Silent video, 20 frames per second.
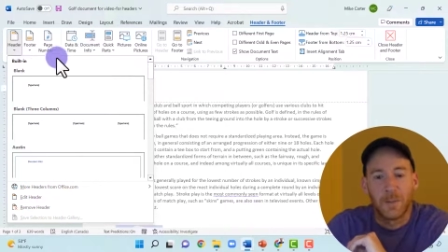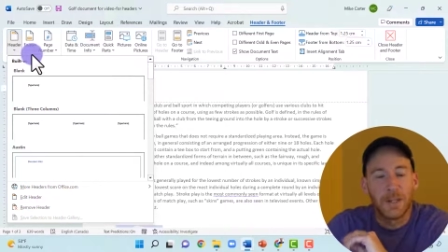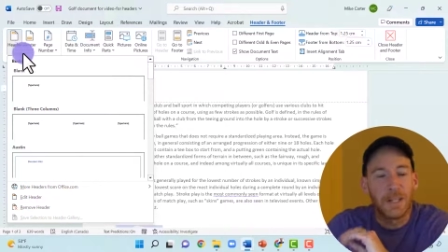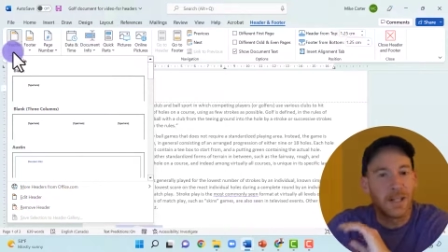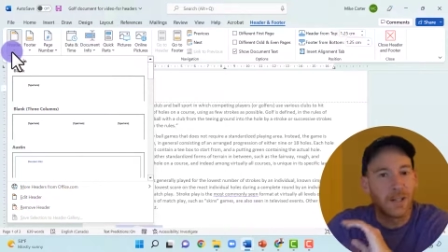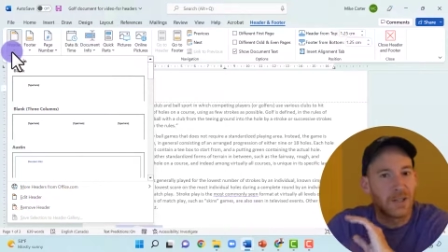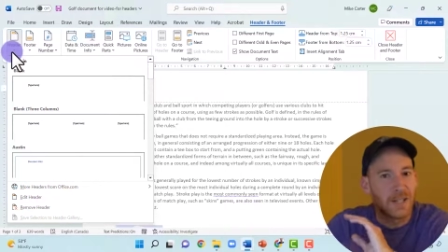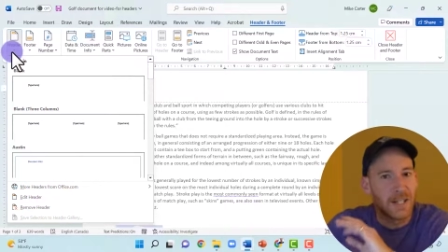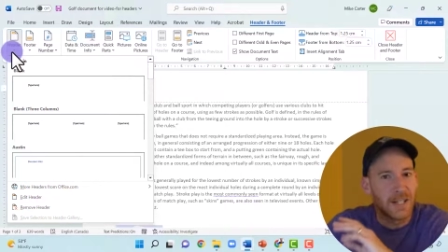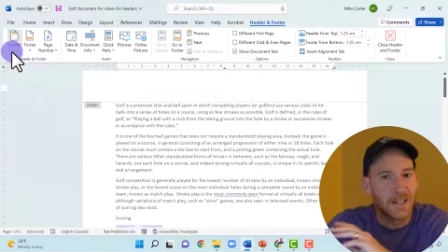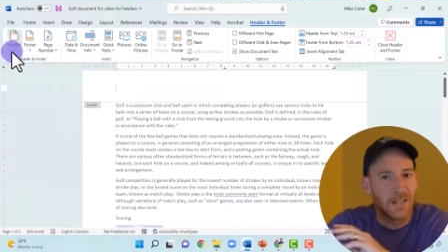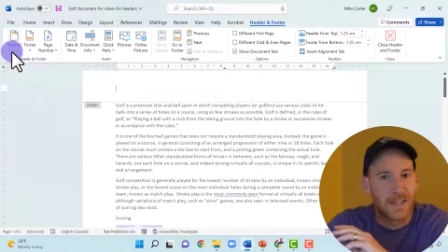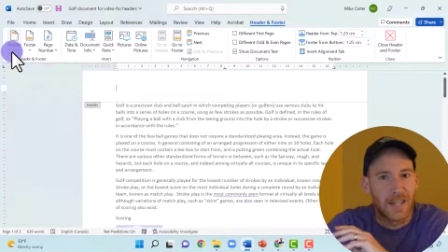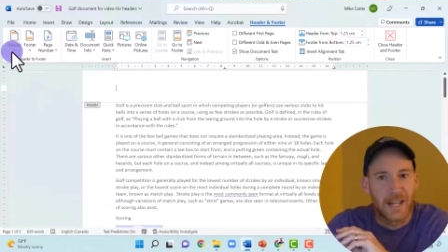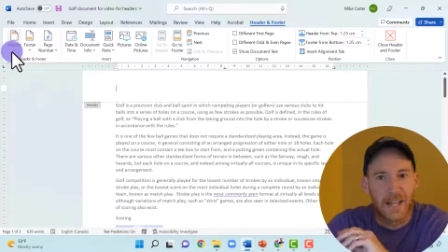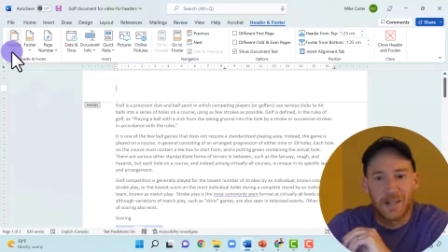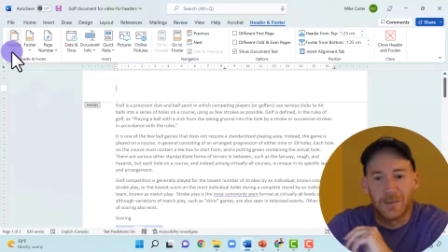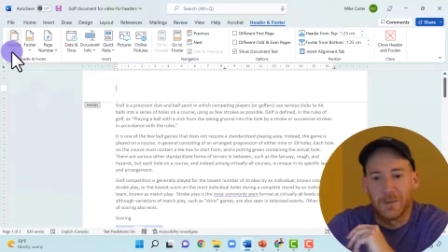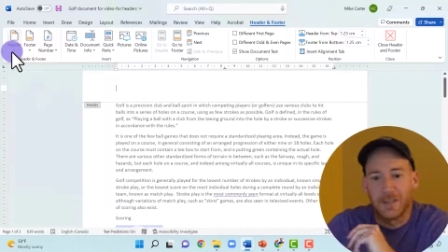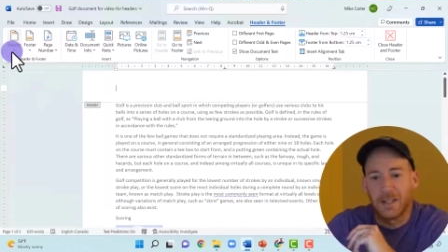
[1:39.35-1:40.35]
We can change
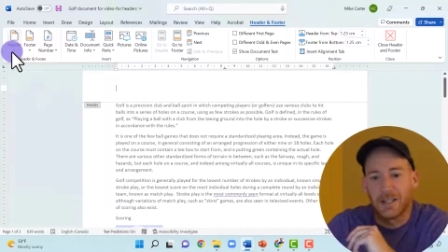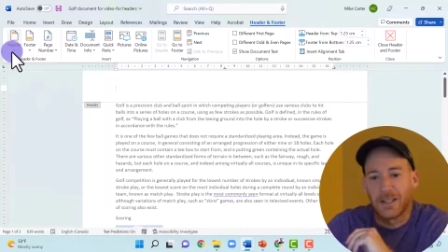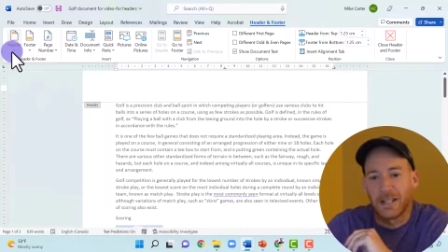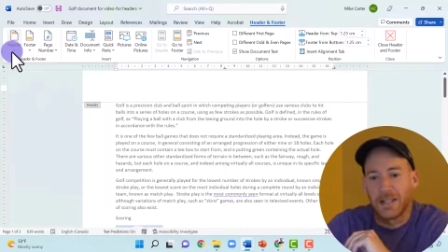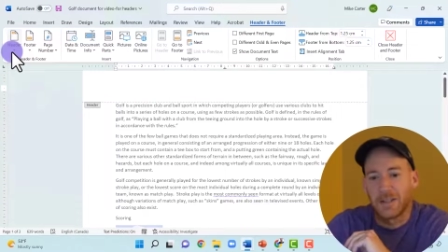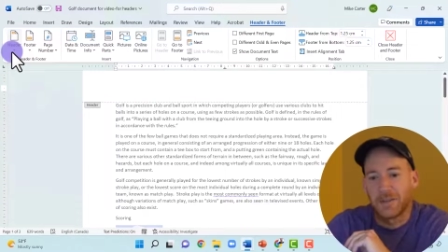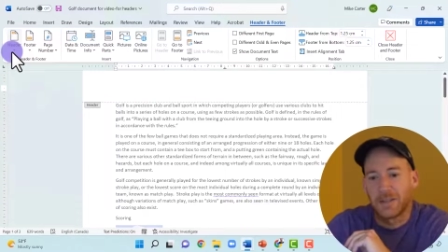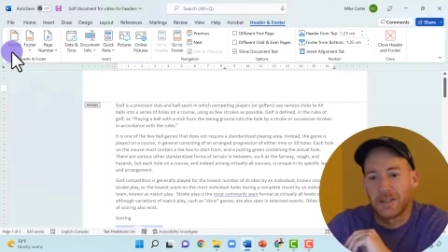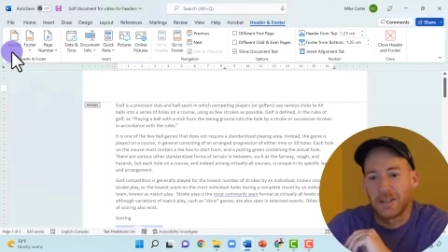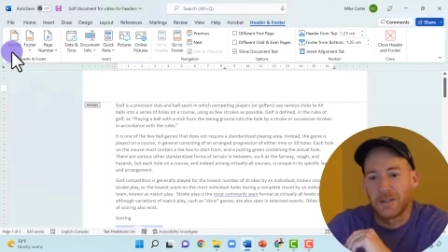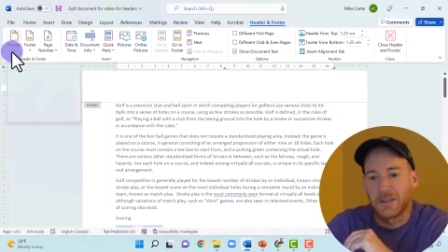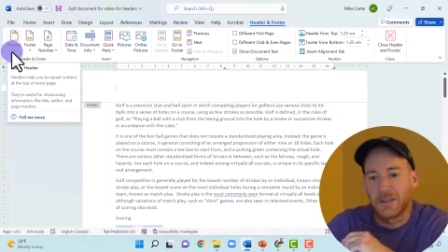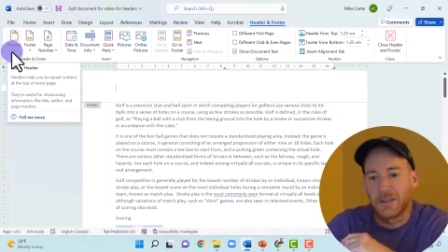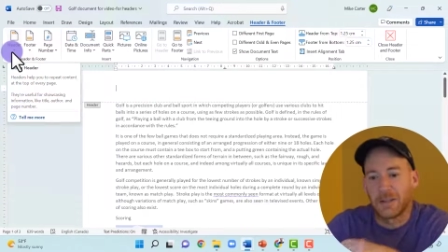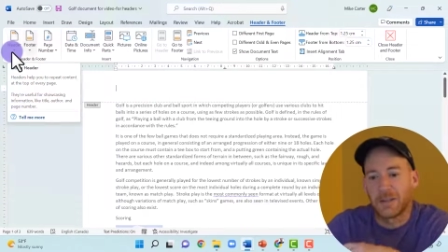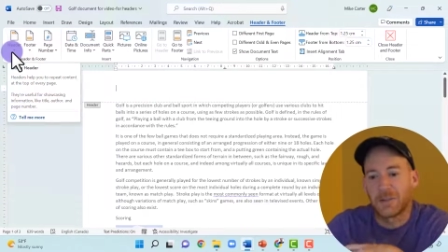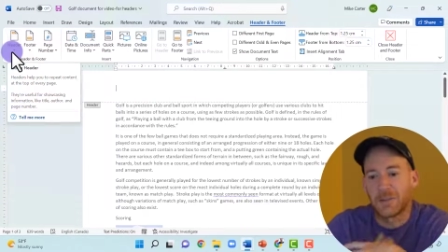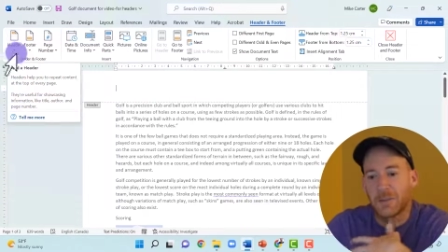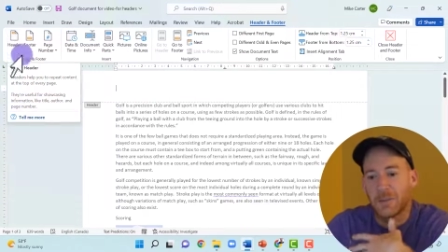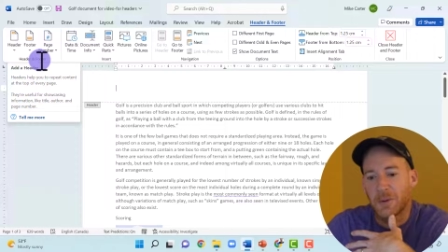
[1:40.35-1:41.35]
that. We can have a lot,
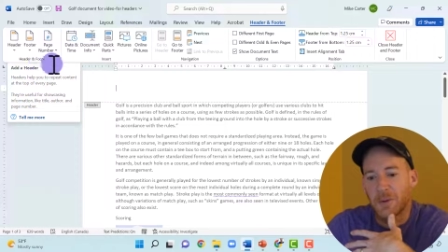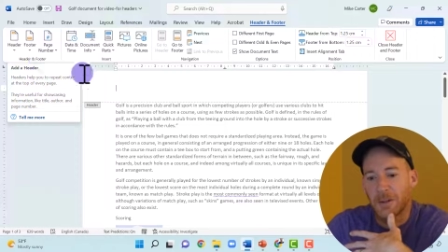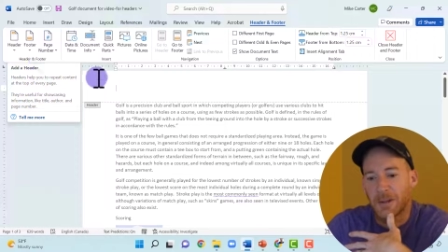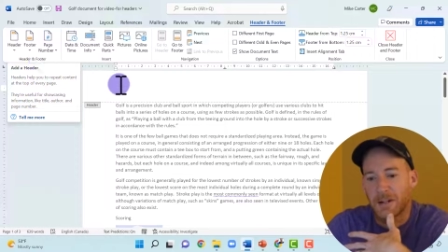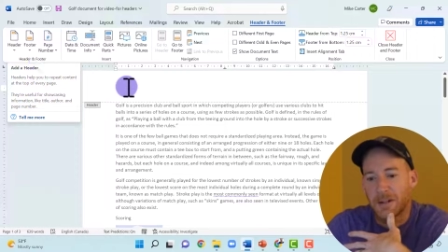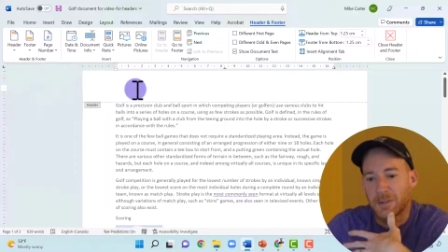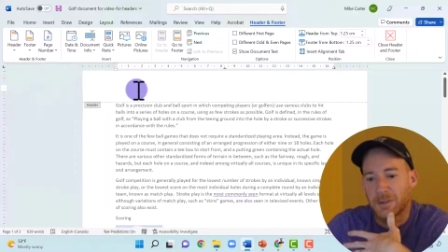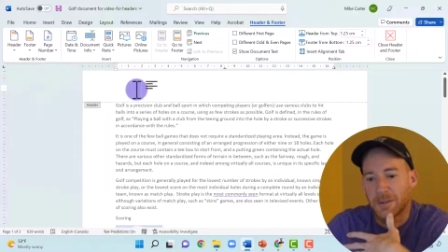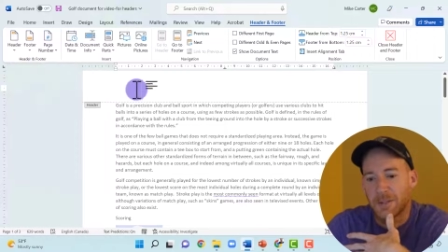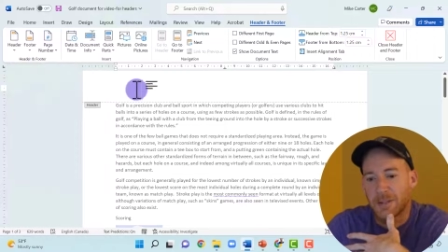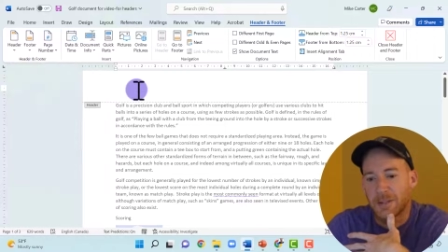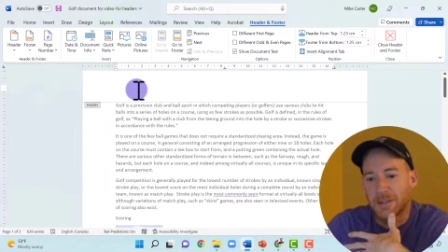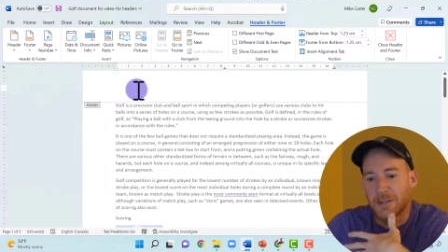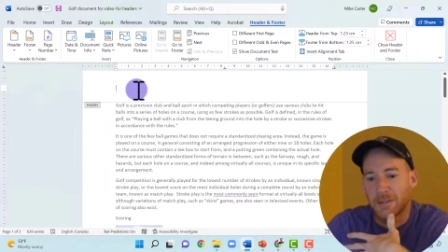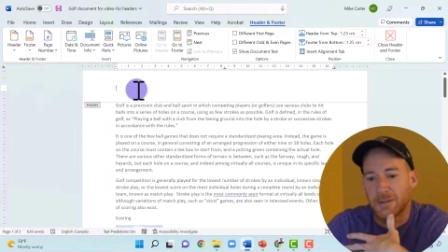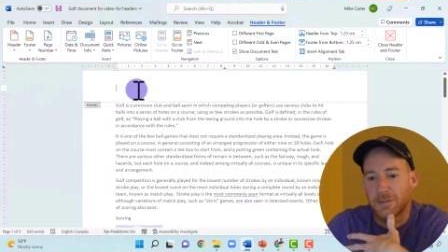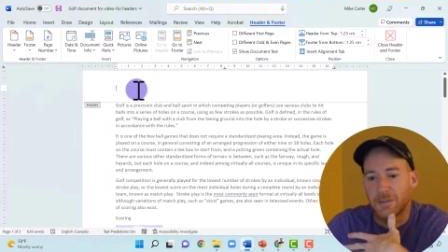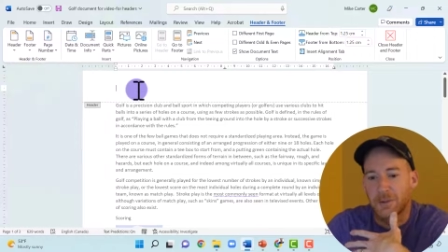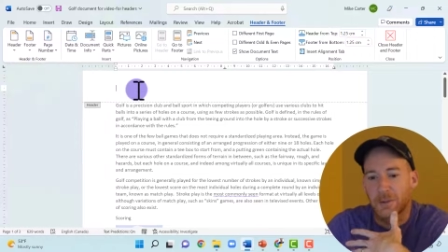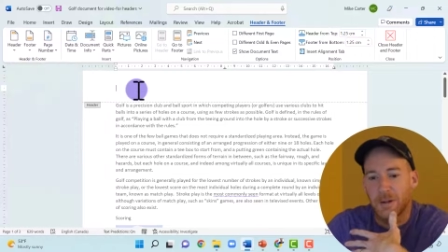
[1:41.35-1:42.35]
little bit more
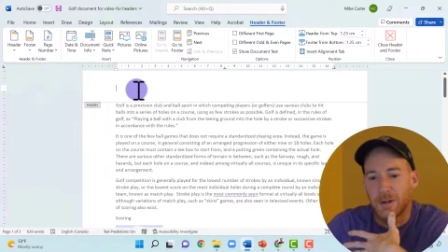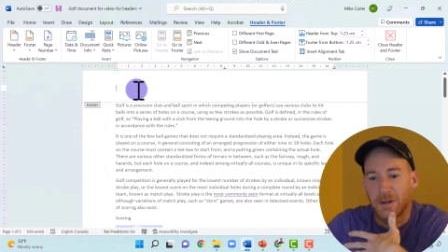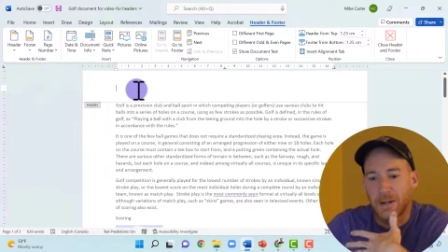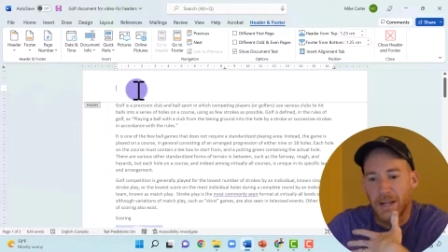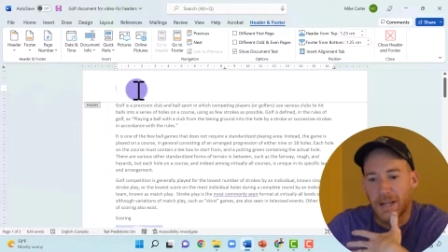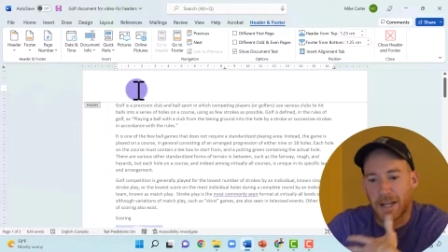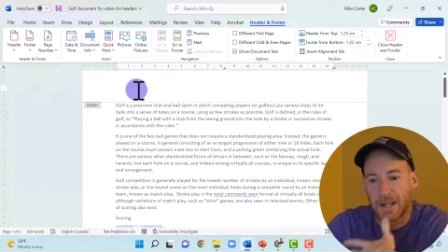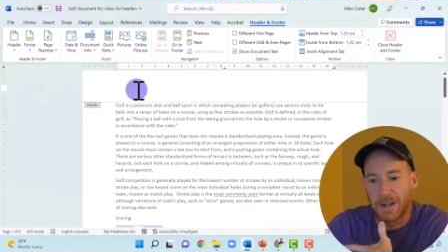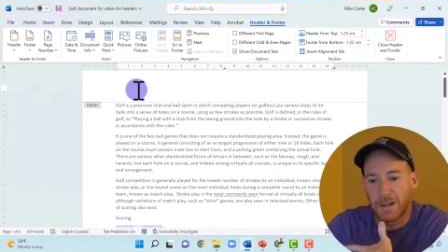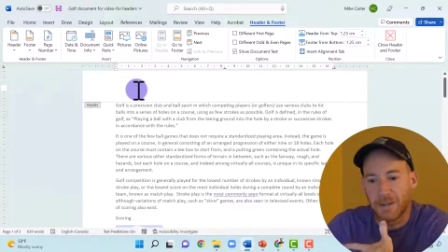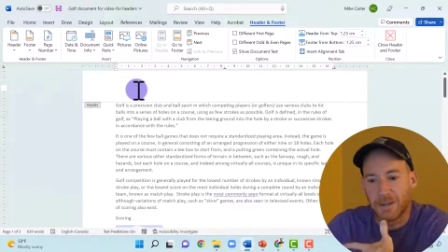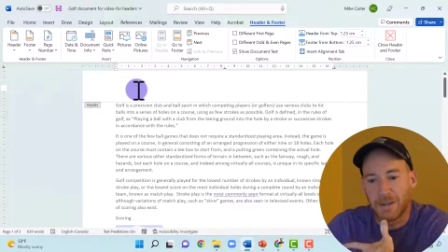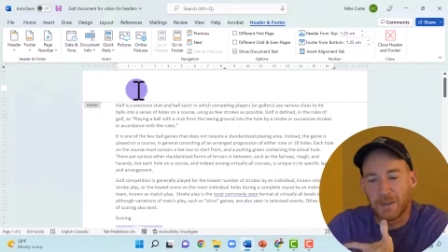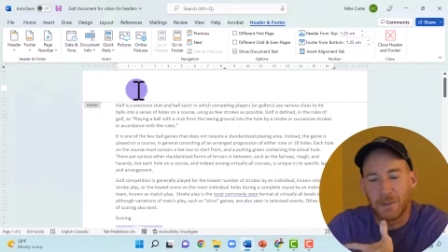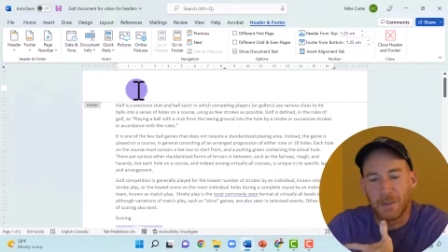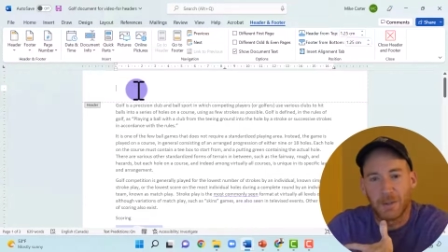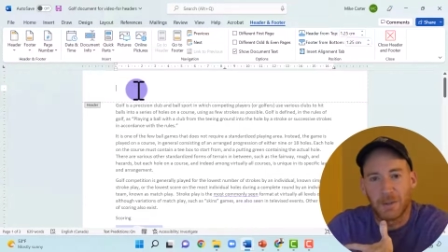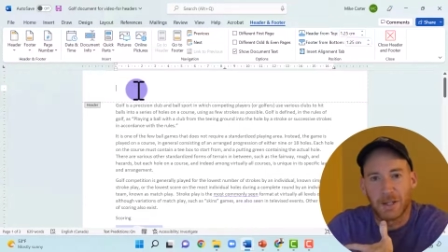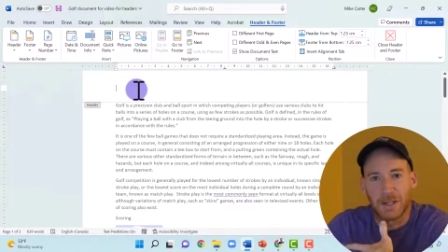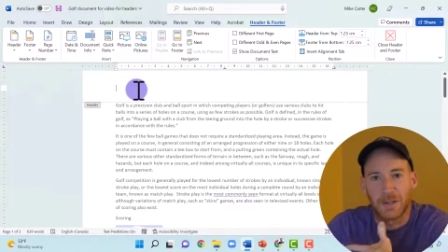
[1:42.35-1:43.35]
options for our header
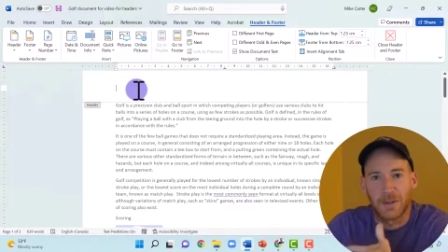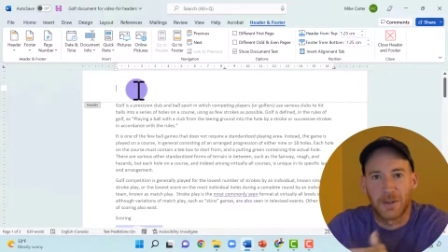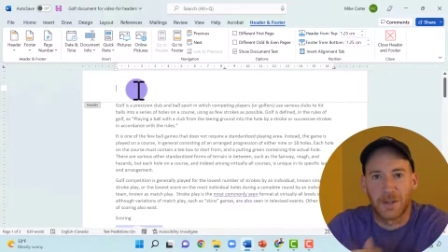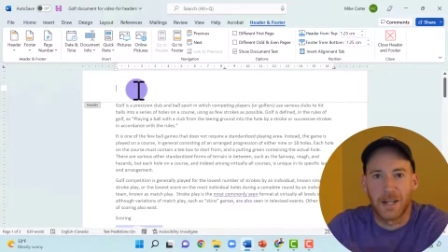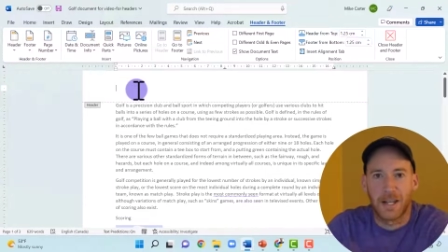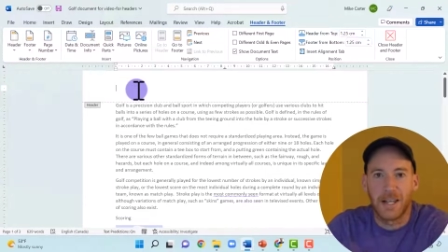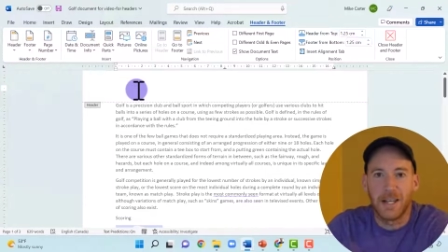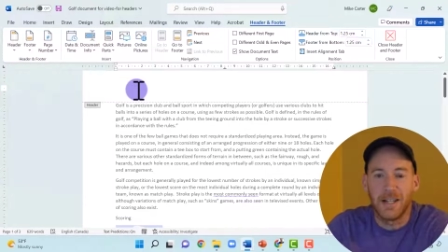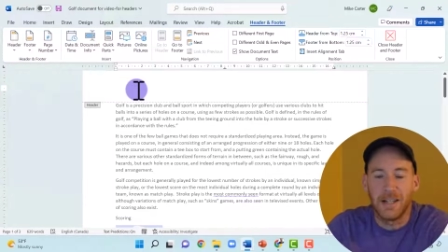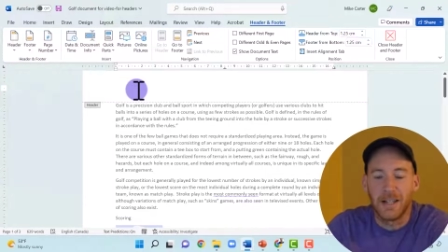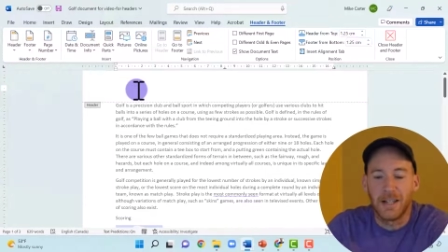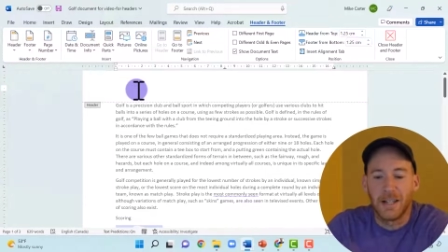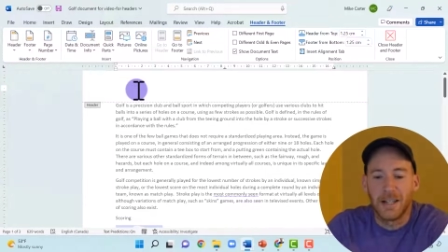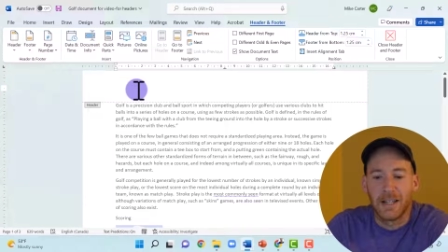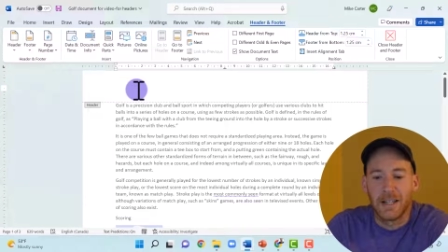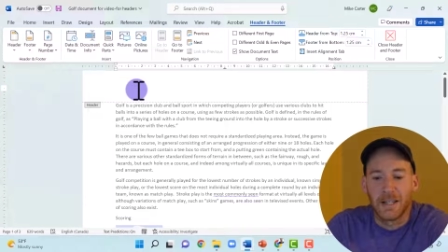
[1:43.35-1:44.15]
that we want to create